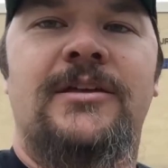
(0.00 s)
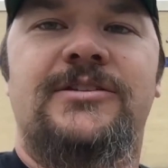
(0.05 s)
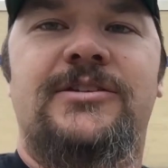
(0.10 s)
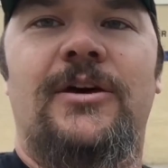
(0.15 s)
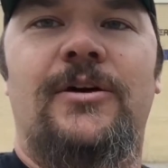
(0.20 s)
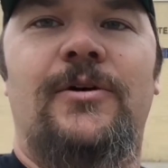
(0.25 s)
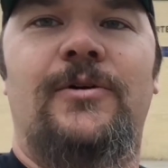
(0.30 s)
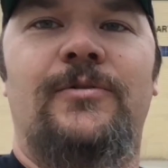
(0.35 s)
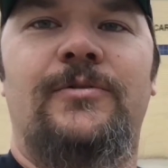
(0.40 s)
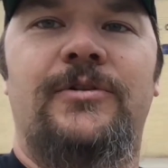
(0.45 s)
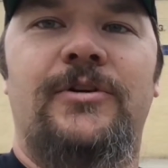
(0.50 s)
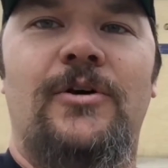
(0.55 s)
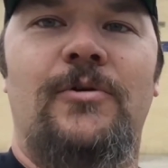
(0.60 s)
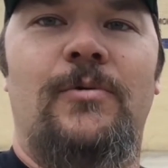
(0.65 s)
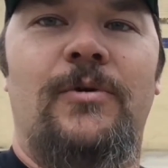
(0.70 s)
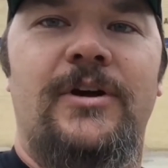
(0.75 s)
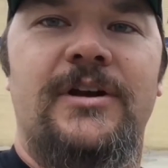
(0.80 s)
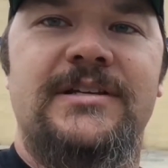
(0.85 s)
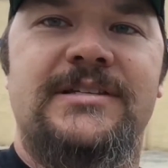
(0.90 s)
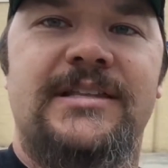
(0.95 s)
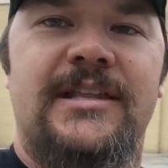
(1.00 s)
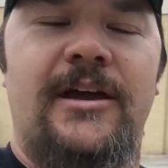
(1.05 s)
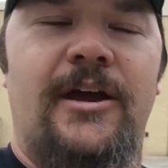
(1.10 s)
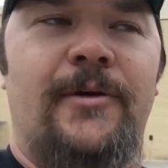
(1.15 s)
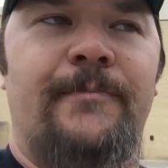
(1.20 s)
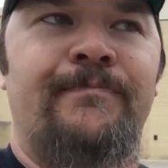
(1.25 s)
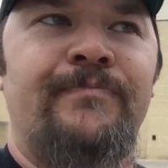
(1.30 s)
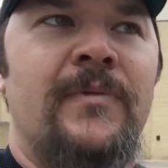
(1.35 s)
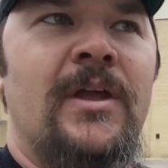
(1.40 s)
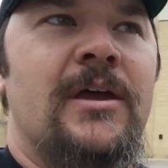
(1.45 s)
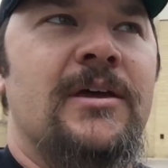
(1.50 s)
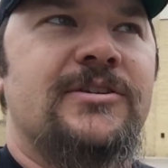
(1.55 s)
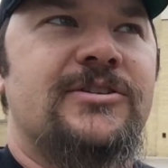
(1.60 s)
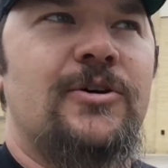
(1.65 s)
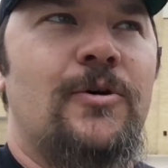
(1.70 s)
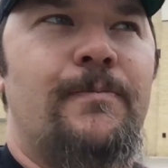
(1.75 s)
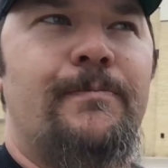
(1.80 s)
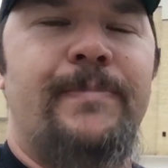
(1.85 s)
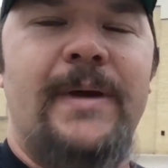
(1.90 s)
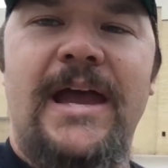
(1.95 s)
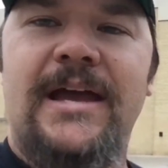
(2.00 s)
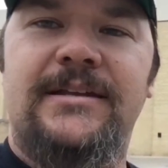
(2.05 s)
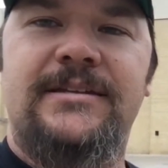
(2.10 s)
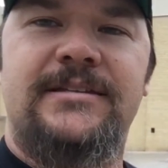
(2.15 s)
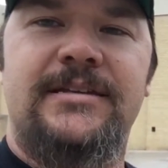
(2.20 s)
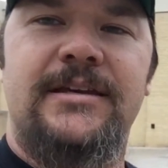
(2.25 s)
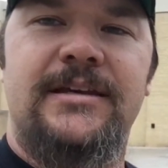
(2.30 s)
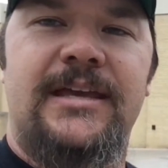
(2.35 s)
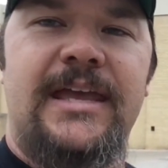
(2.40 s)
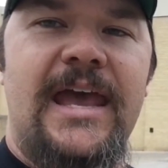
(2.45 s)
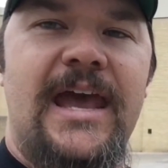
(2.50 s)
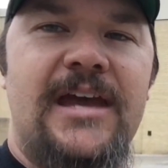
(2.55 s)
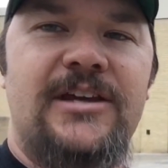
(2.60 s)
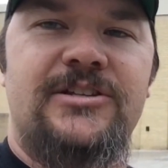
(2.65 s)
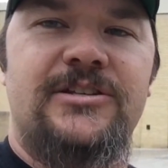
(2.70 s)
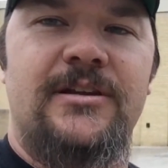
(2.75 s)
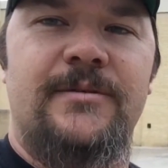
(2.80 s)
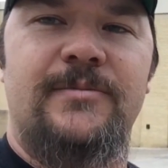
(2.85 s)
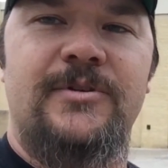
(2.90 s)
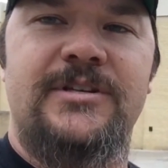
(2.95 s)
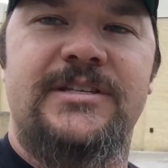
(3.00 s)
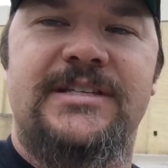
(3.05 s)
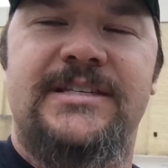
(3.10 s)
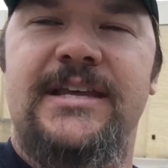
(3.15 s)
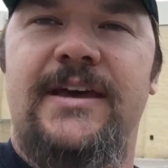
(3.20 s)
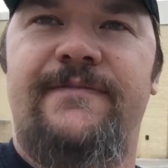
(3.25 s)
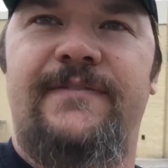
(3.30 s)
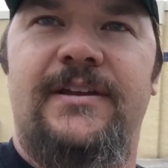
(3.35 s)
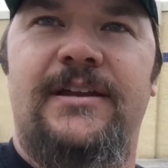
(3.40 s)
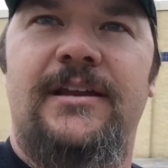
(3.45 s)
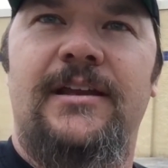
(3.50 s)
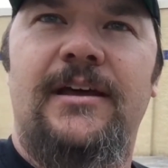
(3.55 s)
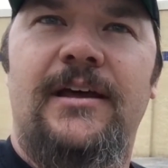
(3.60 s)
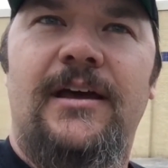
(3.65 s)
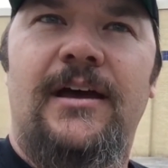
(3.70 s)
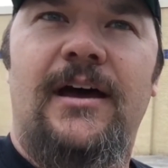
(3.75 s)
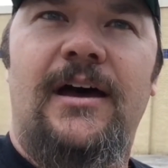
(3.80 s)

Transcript: So no worries there. So back to cache number 7.